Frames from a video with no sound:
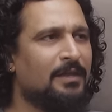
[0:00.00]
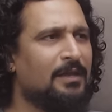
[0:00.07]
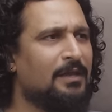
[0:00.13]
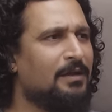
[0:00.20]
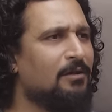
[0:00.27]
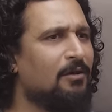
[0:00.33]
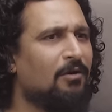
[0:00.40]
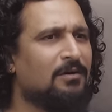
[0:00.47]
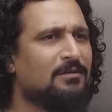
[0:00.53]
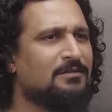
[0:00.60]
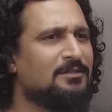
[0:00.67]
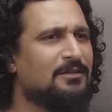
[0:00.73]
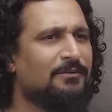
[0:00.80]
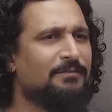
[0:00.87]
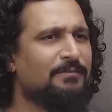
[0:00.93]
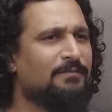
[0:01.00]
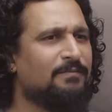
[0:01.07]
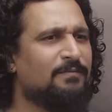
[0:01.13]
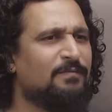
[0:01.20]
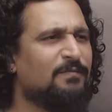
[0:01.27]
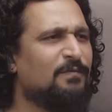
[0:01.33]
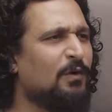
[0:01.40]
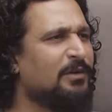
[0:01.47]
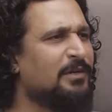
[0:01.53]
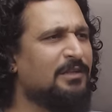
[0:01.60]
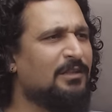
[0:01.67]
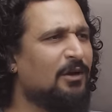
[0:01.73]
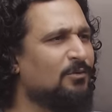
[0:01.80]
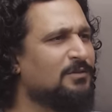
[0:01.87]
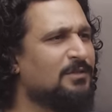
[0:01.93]
He clocked some
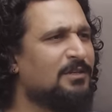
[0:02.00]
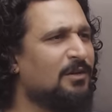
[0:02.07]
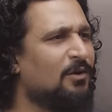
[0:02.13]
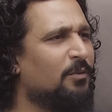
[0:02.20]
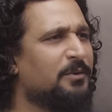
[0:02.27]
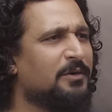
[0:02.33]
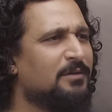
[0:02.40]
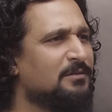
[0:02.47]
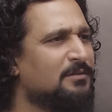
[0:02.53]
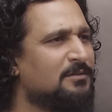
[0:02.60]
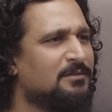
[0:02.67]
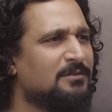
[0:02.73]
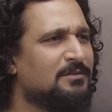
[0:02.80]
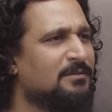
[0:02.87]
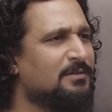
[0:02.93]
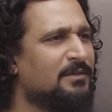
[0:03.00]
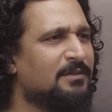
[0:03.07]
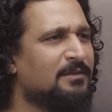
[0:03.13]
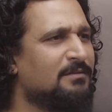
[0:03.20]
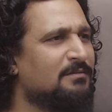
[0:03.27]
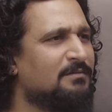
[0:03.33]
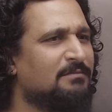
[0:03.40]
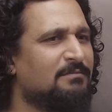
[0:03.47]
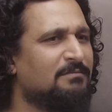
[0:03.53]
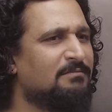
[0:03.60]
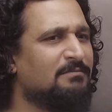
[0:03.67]
40,000 kilometers in